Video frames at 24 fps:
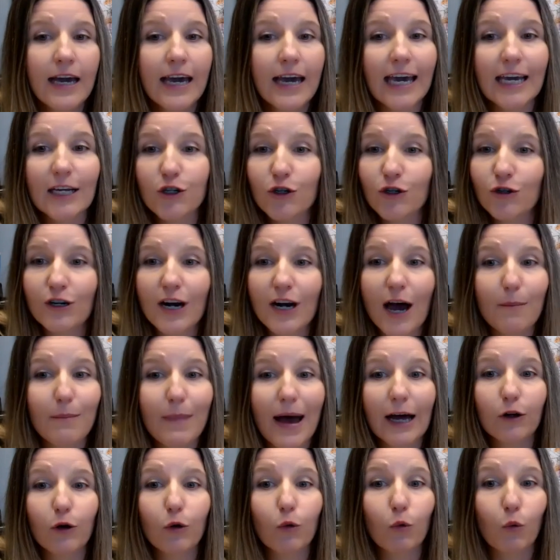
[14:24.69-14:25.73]
It should not
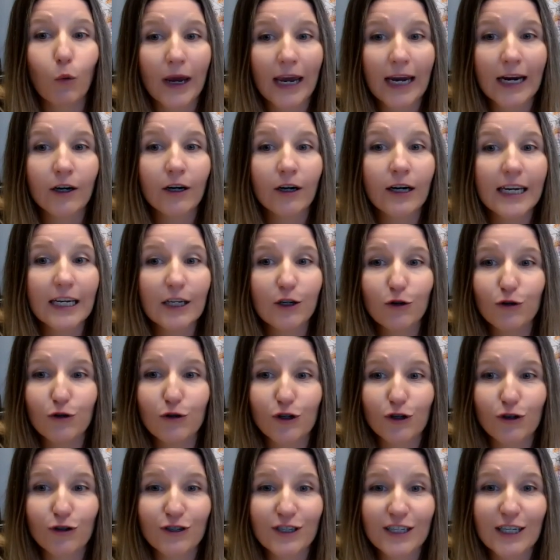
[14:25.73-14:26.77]
matter where in New
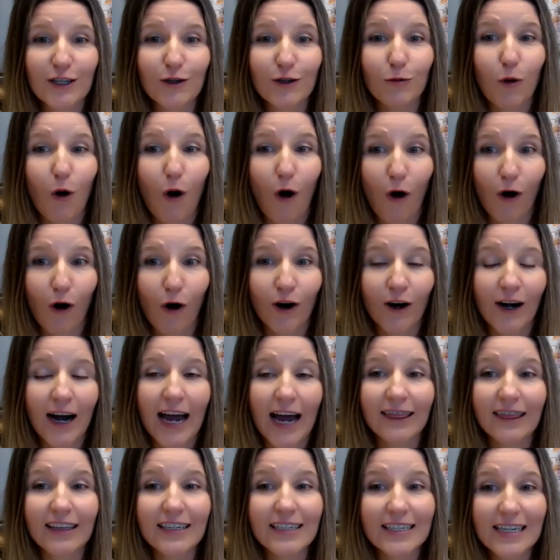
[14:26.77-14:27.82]
Jersey you are
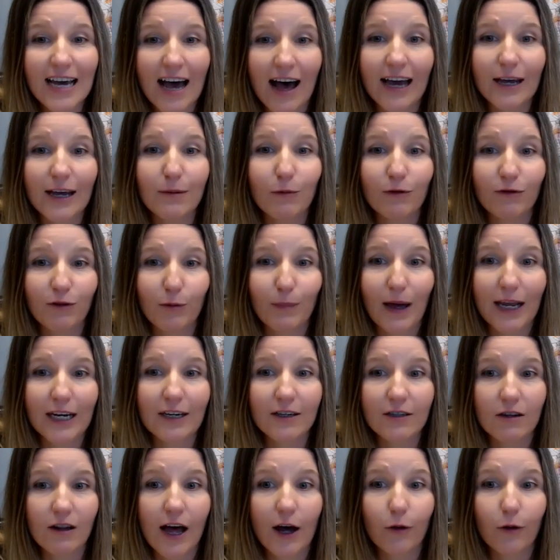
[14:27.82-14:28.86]
at the time of a
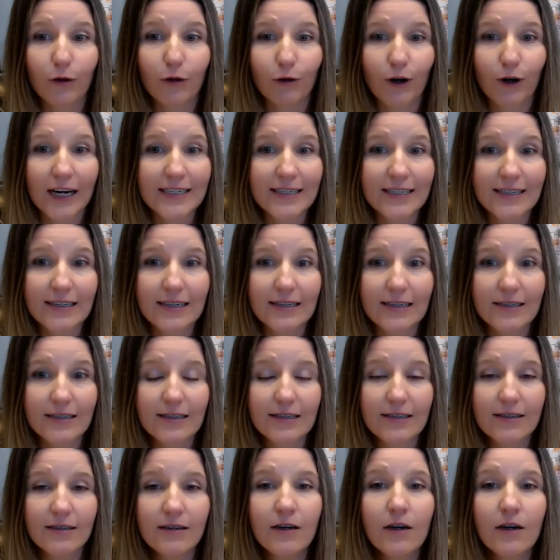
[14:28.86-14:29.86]
mental health crisis.